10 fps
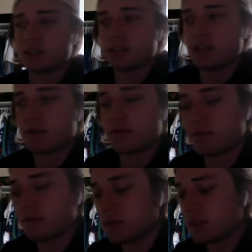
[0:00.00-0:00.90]
just have
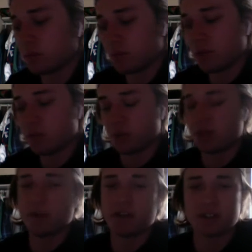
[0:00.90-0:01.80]
some good
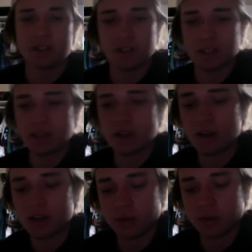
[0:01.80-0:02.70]
playmakers though. Like
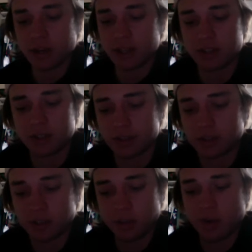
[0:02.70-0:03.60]
Galladay will catch
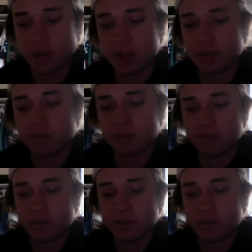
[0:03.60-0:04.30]
just about any 50-50